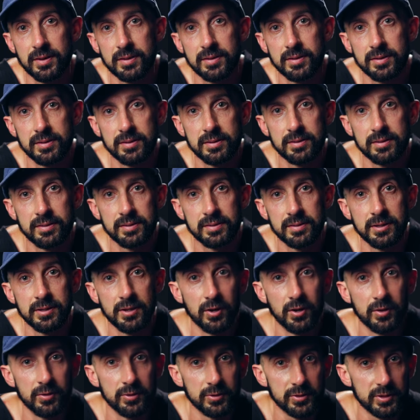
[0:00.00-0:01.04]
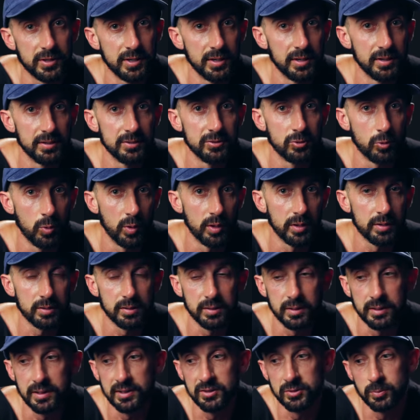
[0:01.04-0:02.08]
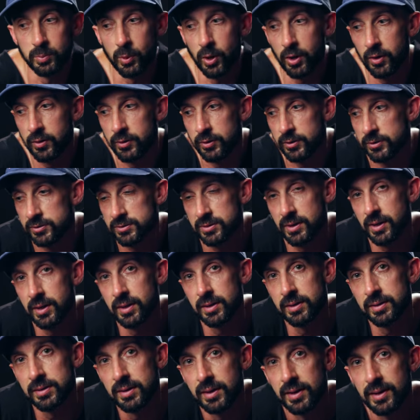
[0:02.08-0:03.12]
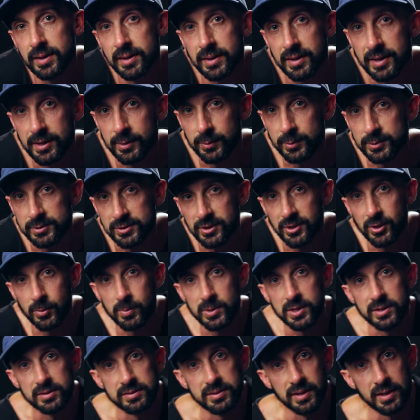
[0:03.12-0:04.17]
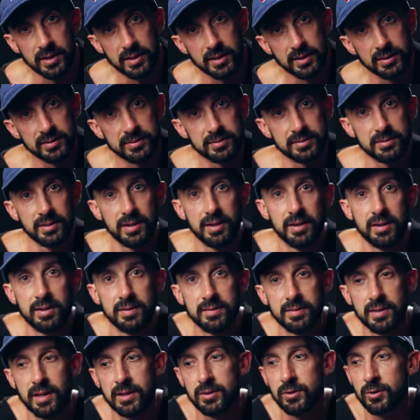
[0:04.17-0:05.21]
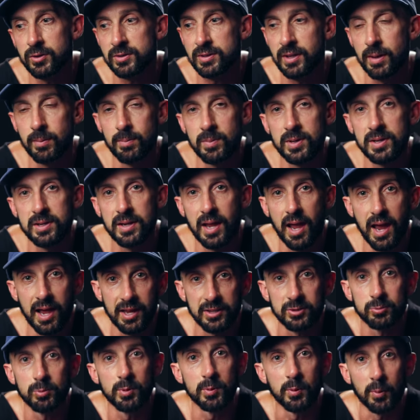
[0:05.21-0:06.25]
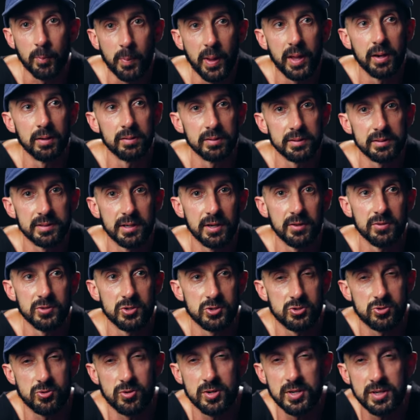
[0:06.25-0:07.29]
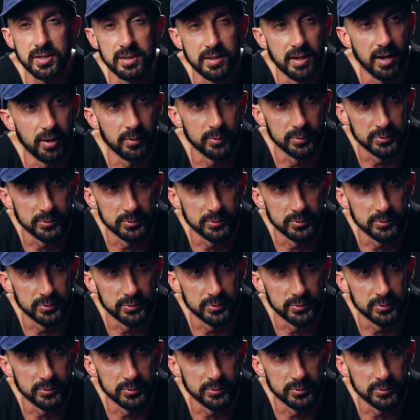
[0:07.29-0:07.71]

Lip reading: then the other kid quickly, his brother, said he was gonna be a dentist. And they looked at me as we were pedaling down the street, and I